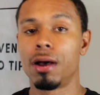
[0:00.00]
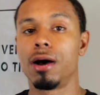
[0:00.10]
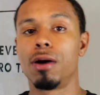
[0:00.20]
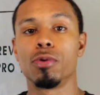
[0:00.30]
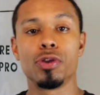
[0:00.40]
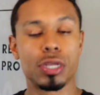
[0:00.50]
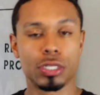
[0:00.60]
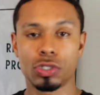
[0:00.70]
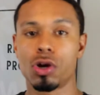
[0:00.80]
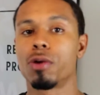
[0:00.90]
where you can
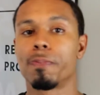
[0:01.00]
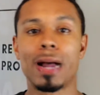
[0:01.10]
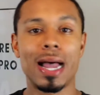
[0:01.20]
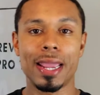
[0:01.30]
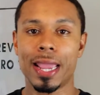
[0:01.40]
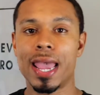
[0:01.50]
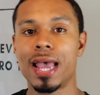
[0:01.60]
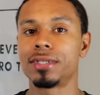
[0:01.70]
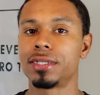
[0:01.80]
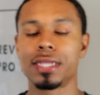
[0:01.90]
start buying
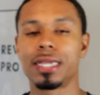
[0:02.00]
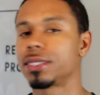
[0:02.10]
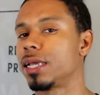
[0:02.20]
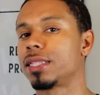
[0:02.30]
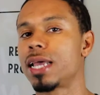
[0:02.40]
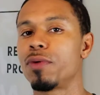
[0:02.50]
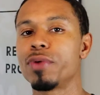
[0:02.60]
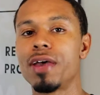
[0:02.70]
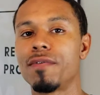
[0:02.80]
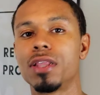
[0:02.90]
ads and things like that. And we
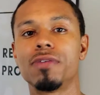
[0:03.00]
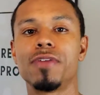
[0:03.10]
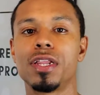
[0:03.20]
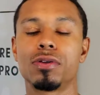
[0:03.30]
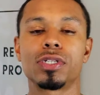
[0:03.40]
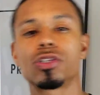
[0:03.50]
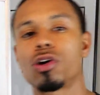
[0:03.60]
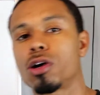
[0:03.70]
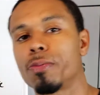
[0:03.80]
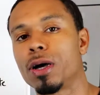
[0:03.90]
have other videos that
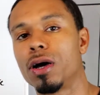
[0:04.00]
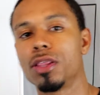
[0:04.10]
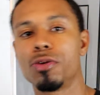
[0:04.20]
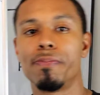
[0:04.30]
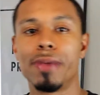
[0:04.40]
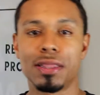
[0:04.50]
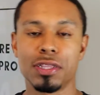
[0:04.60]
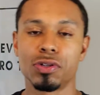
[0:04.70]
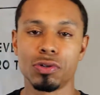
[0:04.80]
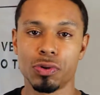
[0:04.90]
talk about other
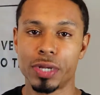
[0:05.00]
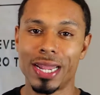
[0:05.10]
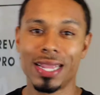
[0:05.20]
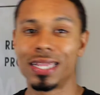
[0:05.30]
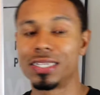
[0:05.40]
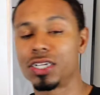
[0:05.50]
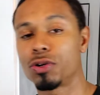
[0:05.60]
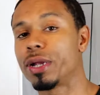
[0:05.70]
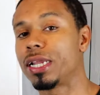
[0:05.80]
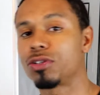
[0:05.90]
methods on creating and
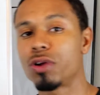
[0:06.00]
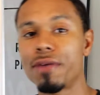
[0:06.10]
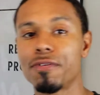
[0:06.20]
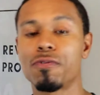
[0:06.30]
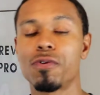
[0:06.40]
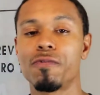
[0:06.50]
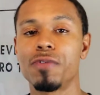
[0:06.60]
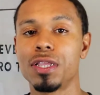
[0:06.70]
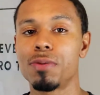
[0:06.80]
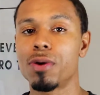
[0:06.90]
generating traffic for
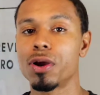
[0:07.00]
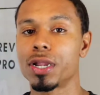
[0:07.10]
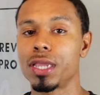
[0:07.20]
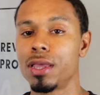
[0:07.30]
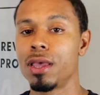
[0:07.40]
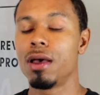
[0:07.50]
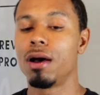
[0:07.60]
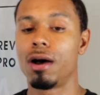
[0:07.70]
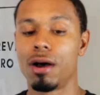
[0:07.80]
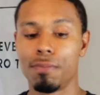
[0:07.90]
affiliate marketing.
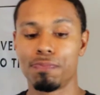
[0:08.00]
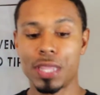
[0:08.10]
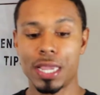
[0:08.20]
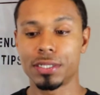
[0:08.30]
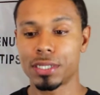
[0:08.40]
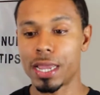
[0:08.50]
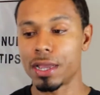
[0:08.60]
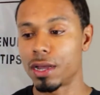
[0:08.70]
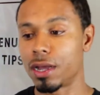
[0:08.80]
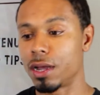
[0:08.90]
Things
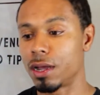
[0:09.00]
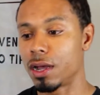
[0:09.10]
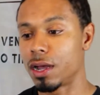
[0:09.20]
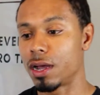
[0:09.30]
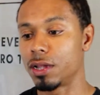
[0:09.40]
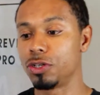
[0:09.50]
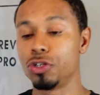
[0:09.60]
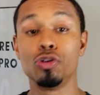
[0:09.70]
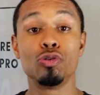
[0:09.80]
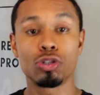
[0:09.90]
like
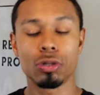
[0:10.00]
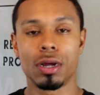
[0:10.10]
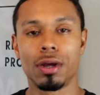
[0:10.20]
news